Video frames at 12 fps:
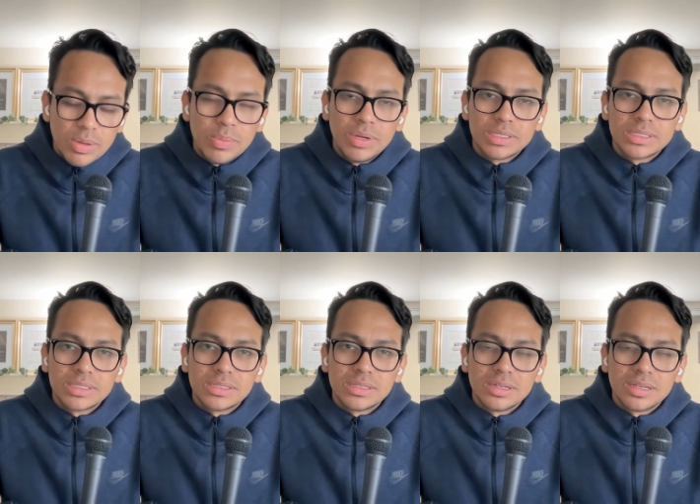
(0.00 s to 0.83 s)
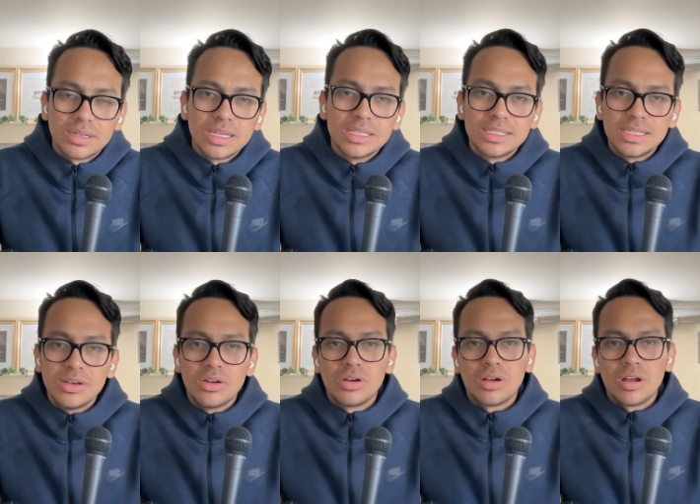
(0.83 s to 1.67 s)
must
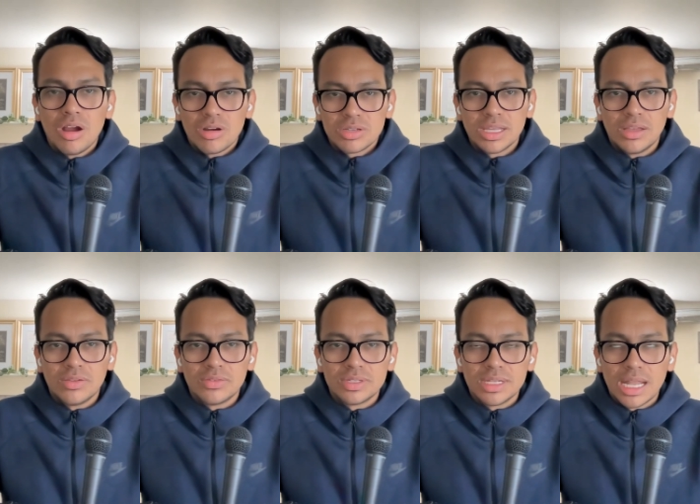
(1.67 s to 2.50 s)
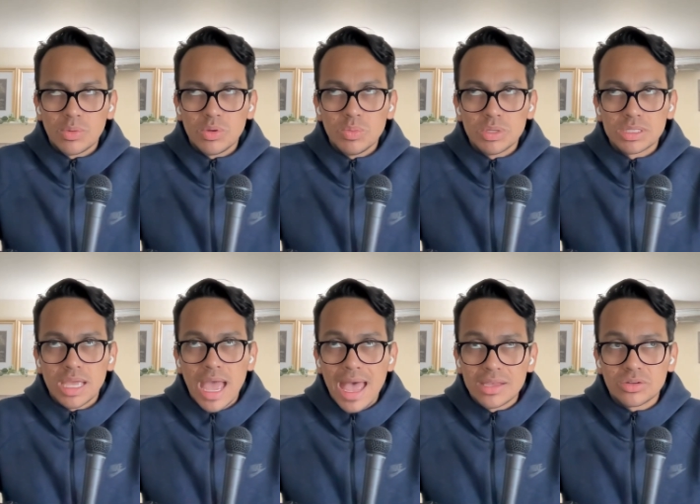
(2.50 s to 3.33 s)
consider ourselves, like we must
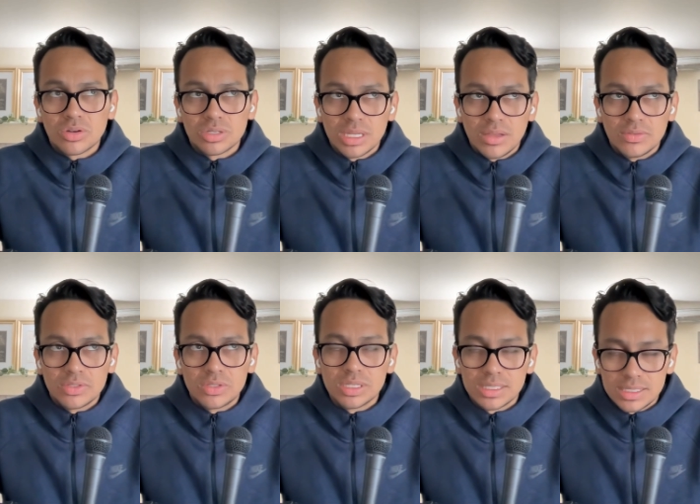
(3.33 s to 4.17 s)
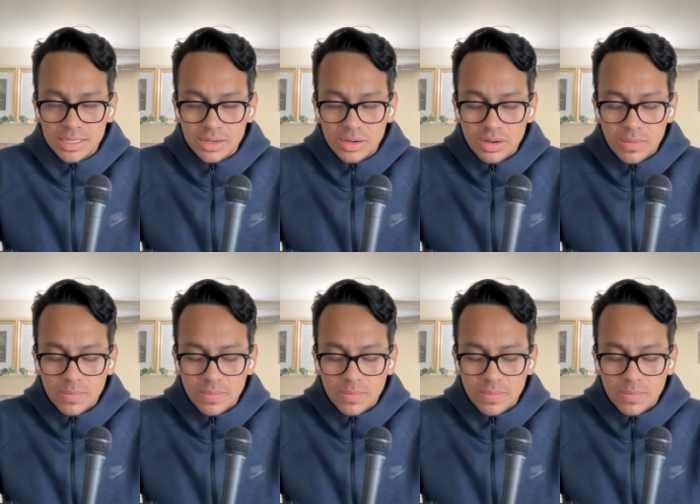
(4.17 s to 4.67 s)
ask ourselves to consider